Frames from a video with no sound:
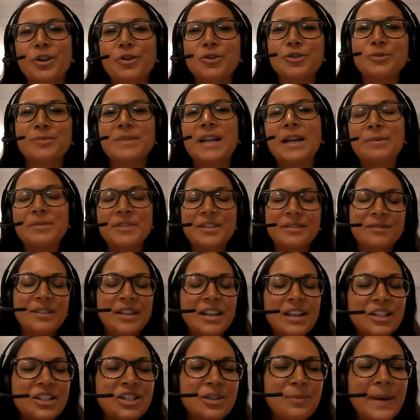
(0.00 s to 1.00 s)
know, sometimes
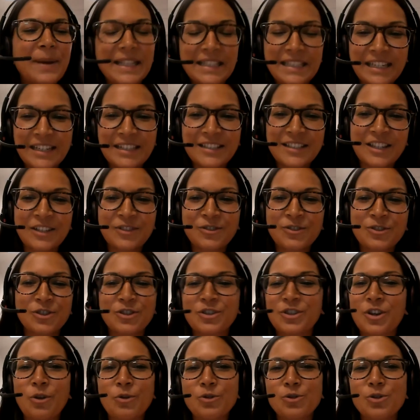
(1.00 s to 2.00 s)
semantics
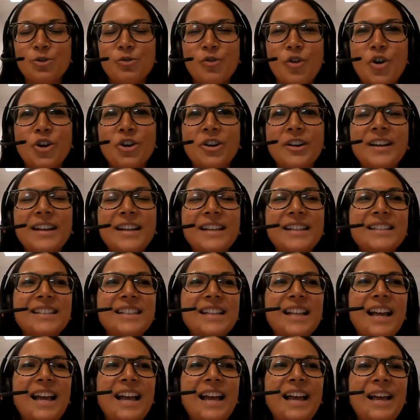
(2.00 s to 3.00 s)
just goes all wrong.
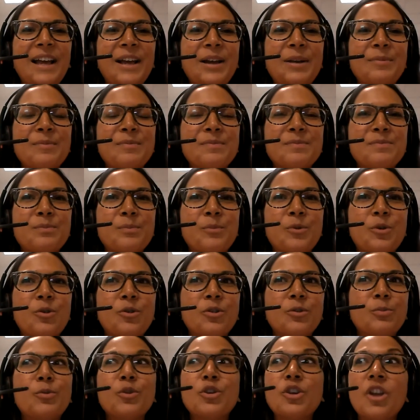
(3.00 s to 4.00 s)

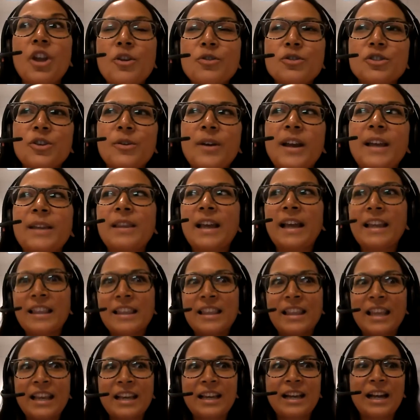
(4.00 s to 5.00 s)
But no, so I
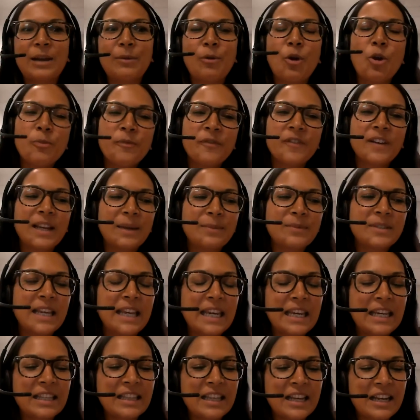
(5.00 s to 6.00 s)
think hopefully I'm
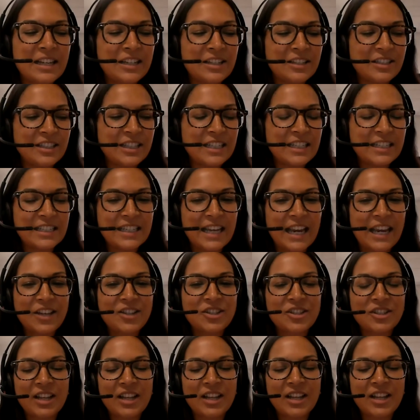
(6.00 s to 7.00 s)
taking that as an
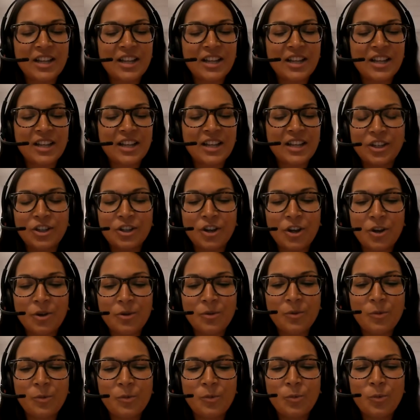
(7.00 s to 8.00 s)
indication that actually,
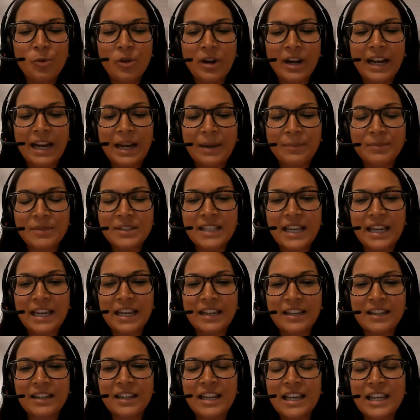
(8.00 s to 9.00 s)
you know, what I am
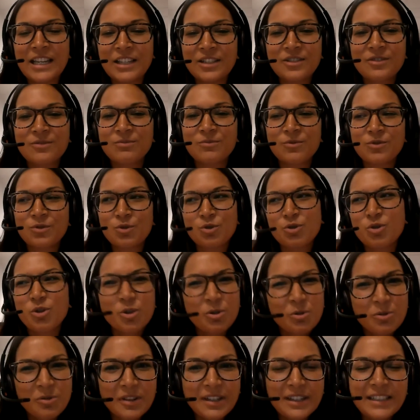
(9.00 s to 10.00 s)
saying is
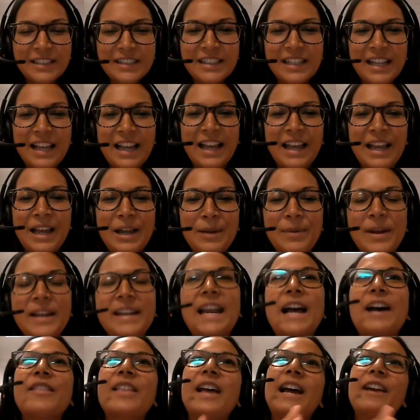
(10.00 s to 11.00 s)
true. And
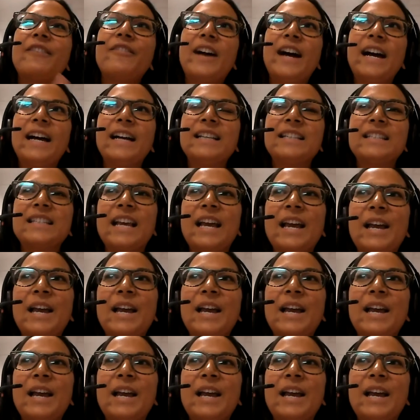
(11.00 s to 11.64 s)
now that I've had